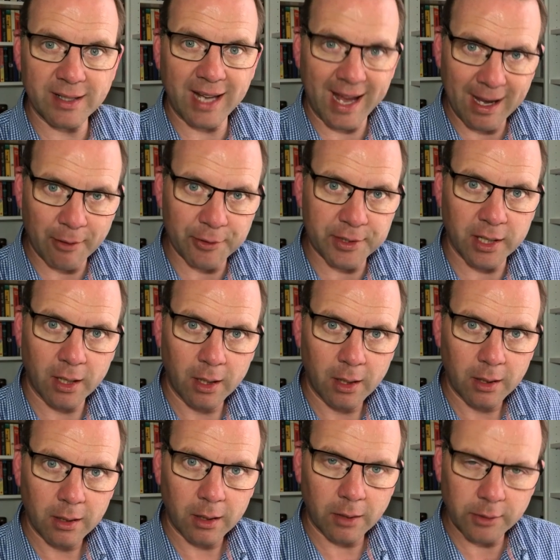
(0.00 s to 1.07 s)
and out
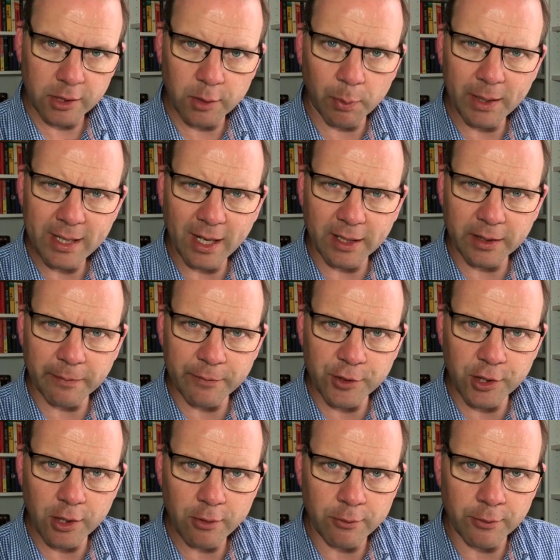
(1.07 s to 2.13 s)
on the 28th of
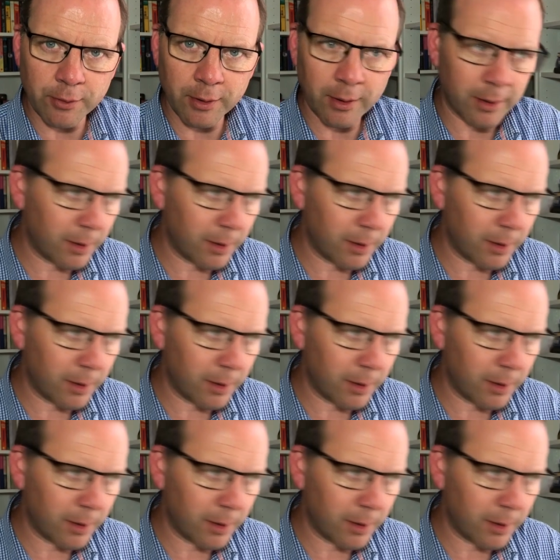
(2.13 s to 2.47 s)
June.